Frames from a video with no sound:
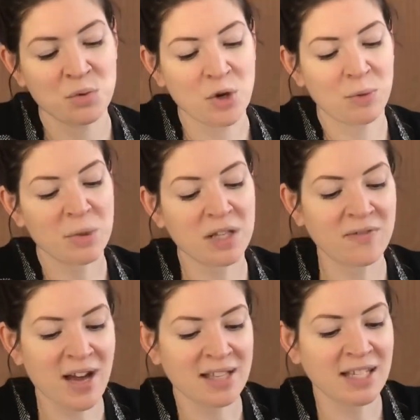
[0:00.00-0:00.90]
but the
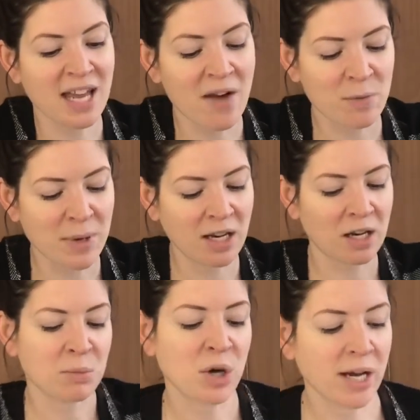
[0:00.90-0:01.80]
fact that I haven't made it a
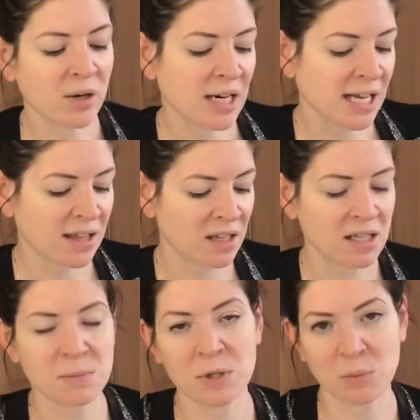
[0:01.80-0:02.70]
priority, I think,
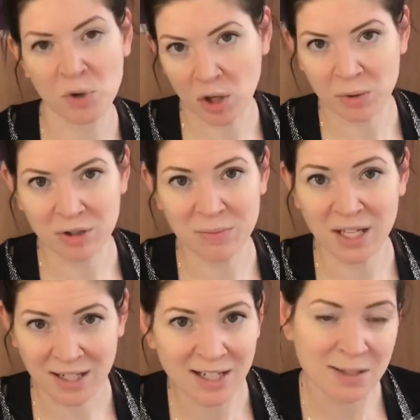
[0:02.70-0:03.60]
has been the problem, and
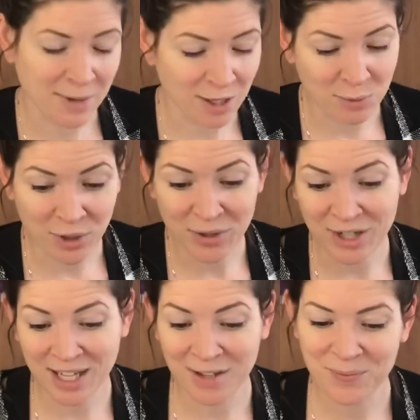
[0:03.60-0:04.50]
I need to make it a
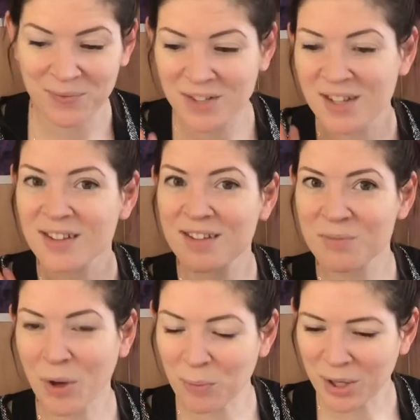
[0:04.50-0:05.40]
priority.
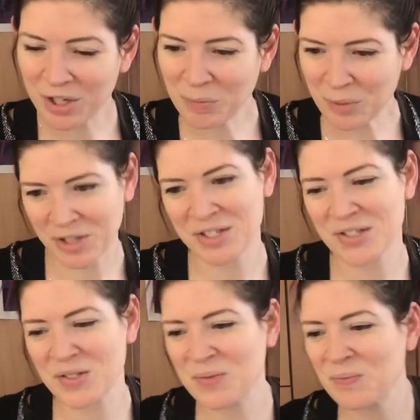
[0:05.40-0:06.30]
Paint by
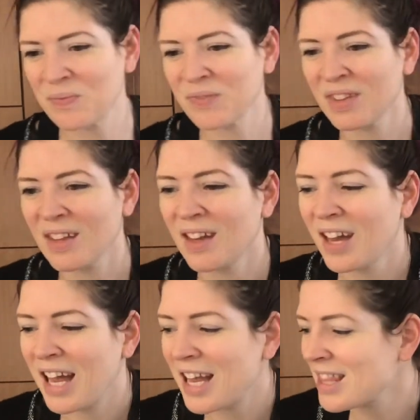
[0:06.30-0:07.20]
numbers.
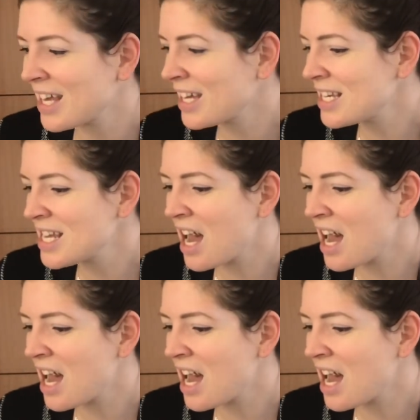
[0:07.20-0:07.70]
And then